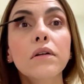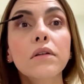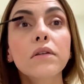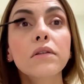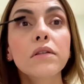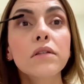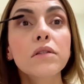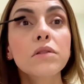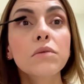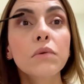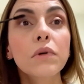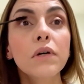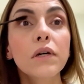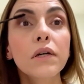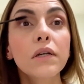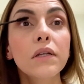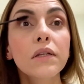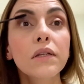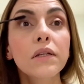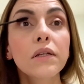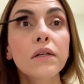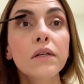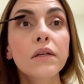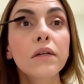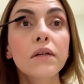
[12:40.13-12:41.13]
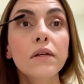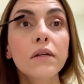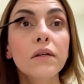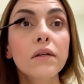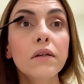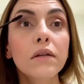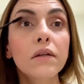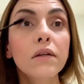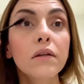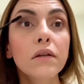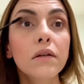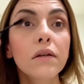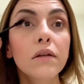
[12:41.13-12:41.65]
This one
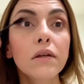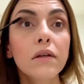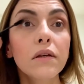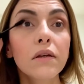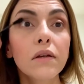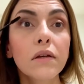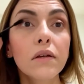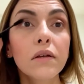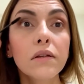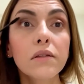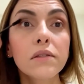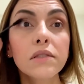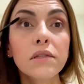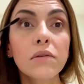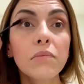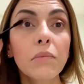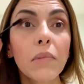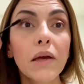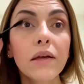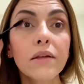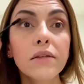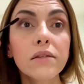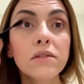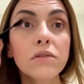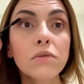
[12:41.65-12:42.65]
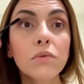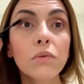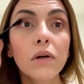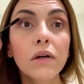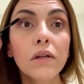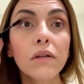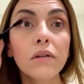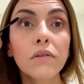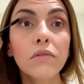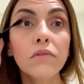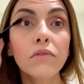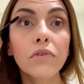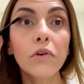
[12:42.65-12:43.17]
is the best
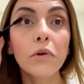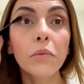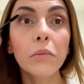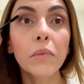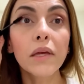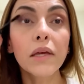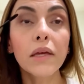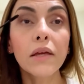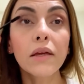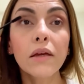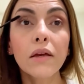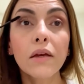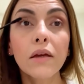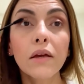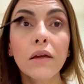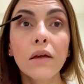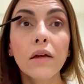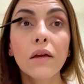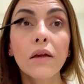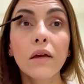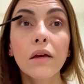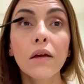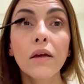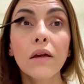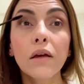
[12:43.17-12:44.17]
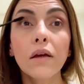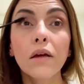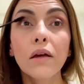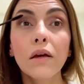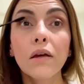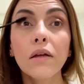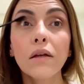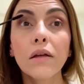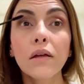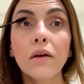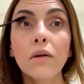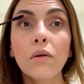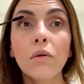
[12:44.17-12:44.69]
one for me.
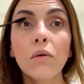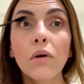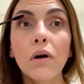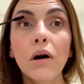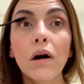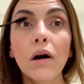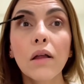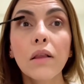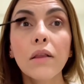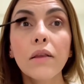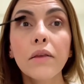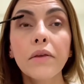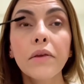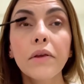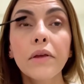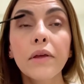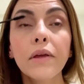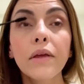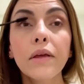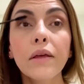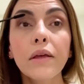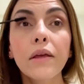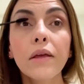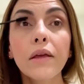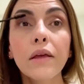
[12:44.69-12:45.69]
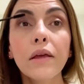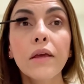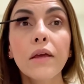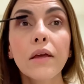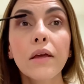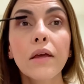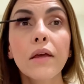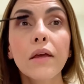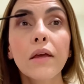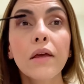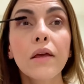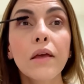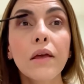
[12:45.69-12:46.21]
Quality
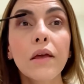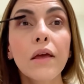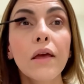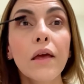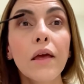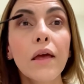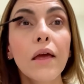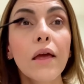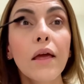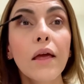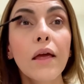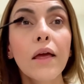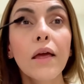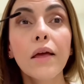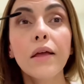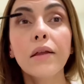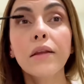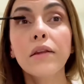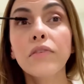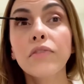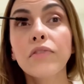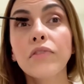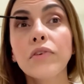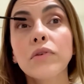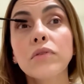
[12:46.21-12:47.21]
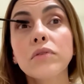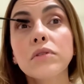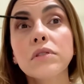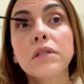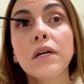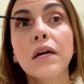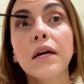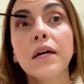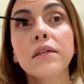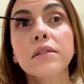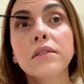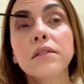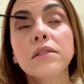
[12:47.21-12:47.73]
and it feels
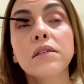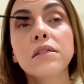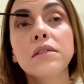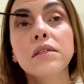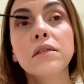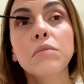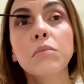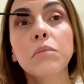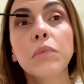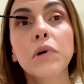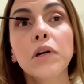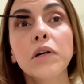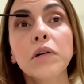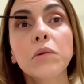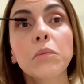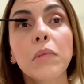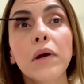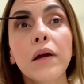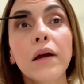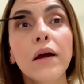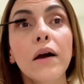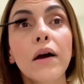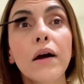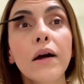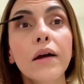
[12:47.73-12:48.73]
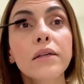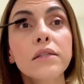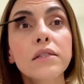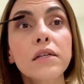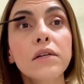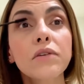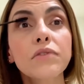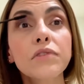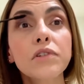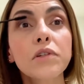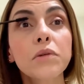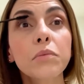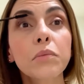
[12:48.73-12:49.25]
nice. It doesn't burn my eyes
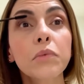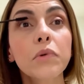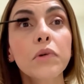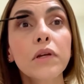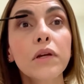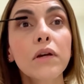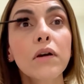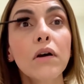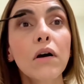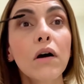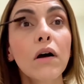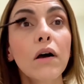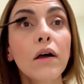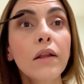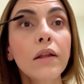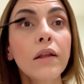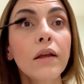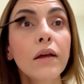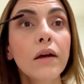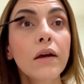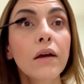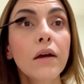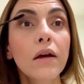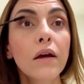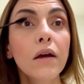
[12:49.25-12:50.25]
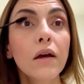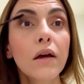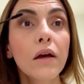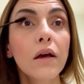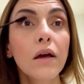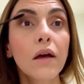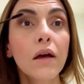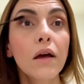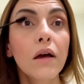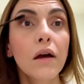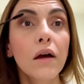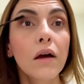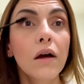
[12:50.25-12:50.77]
after putting on.
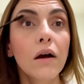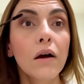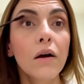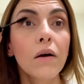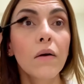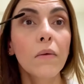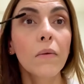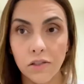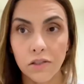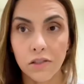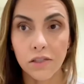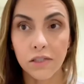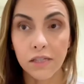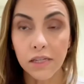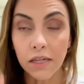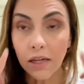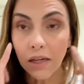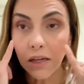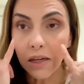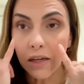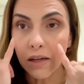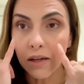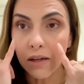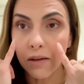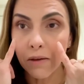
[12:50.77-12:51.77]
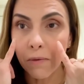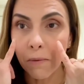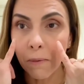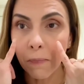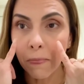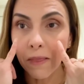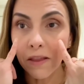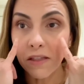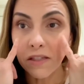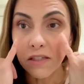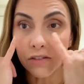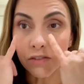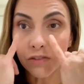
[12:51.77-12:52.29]
See
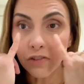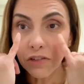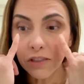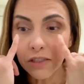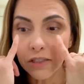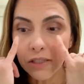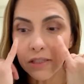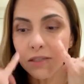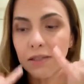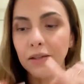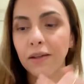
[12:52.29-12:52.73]
the difference?